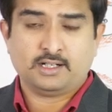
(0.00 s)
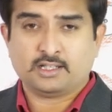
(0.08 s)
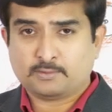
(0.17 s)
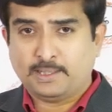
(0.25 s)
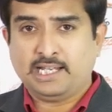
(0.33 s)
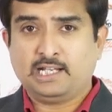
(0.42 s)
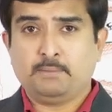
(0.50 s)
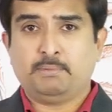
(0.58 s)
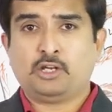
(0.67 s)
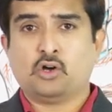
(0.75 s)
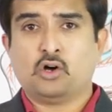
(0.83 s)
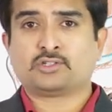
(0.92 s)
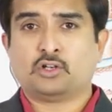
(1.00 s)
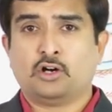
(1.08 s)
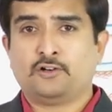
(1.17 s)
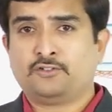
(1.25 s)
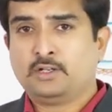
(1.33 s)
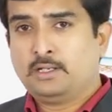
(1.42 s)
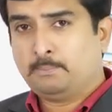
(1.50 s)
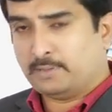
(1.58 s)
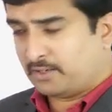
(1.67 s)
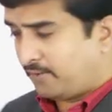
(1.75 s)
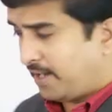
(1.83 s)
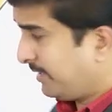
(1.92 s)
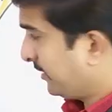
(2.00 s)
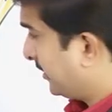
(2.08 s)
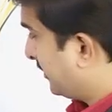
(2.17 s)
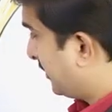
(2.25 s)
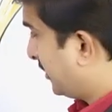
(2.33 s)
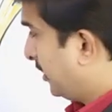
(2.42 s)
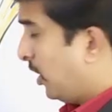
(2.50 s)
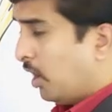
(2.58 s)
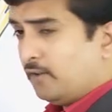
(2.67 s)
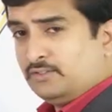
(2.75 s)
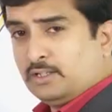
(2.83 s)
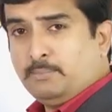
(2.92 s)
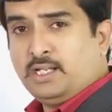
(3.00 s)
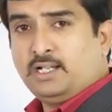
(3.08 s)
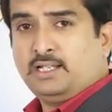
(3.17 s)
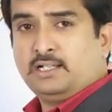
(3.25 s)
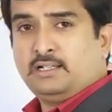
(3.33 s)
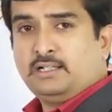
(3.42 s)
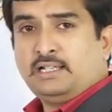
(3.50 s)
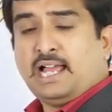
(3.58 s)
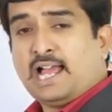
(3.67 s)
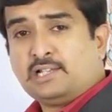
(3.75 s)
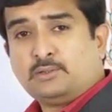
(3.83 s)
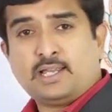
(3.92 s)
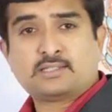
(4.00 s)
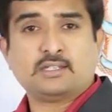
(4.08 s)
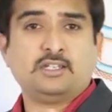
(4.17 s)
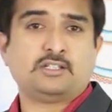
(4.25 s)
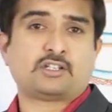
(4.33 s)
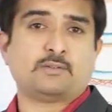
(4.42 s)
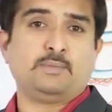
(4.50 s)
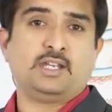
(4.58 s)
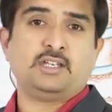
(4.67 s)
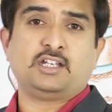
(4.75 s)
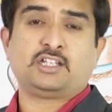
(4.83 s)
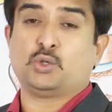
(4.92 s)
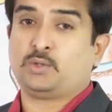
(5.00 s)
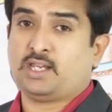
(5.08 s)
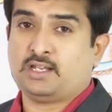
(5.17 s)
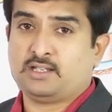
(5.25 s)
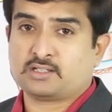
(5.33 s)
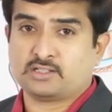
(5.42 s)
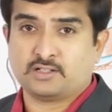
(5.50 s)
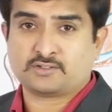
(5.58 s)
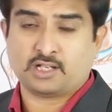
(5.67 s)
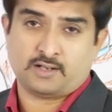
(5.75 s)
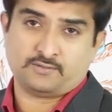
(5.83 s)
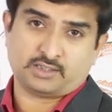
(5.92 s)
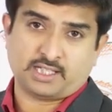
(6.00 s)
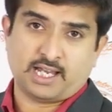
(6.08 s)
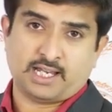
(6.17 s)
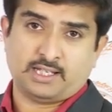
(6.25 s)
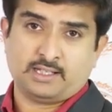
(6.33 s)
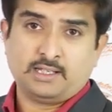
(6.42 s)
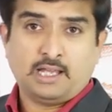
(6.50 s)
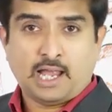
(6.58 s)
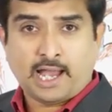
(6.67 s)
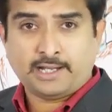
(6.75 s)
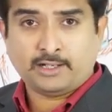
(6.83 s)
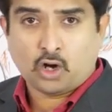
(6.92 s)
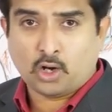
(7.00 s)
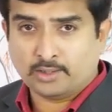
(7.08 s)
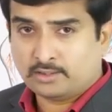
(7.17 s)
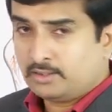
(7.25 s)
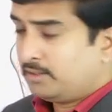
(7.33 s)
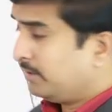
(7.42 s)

it is mainly because of paralysis of the medial as well as intermediate cutaneous nerves of the thigh and on